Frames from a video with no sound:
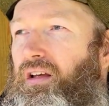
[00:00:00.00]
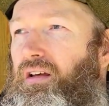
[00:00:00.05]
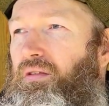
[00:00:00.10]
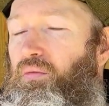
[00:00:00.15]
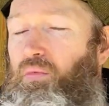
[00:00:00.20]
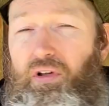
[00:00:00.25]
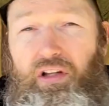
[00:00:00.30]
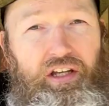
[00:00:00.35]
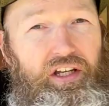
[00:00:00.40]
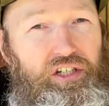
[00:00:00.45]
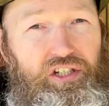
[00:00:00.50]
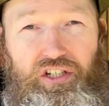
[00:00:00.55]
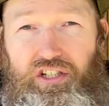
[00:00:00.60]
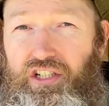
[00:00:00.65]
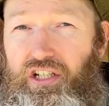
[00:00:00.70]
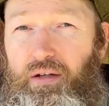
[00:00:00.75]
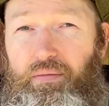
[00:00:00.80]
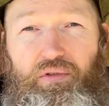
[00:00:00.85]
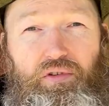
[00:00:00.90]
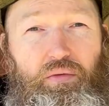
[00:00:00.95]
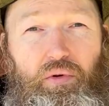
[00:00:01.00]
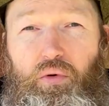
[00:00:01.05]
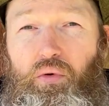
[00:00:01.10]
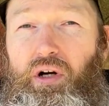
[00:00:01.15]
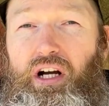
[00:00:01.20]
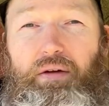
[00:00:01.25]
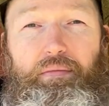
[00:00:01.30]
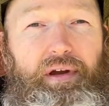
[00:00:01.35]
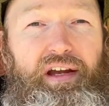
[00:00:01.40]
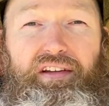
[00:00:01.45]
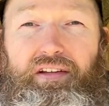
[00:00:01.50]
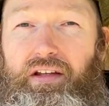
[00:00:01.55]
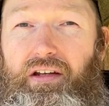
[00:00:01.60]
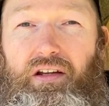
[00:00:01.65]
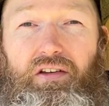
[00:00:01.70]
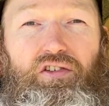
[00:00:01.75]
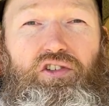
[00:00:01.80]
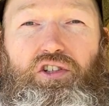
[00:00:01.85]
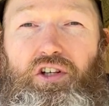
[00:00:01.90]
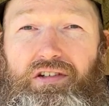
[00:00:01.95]
Relationships require
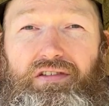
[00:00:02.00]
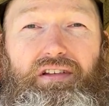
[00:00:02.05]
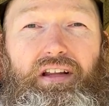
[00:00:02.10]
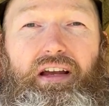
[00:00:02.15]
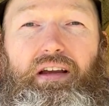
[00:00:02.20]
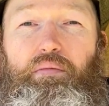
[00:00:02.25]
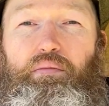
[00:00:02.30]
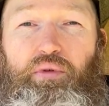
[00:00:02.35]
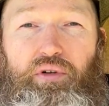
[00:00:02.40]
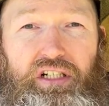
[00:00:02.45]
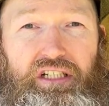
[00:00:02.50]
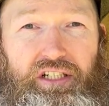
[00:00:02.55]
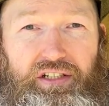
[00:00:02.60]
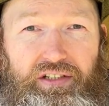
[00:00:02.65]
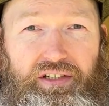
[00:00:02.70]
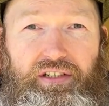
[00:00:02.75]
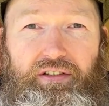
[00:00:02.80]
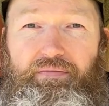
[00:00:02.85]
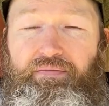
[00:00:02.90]
maintenance just like bridges.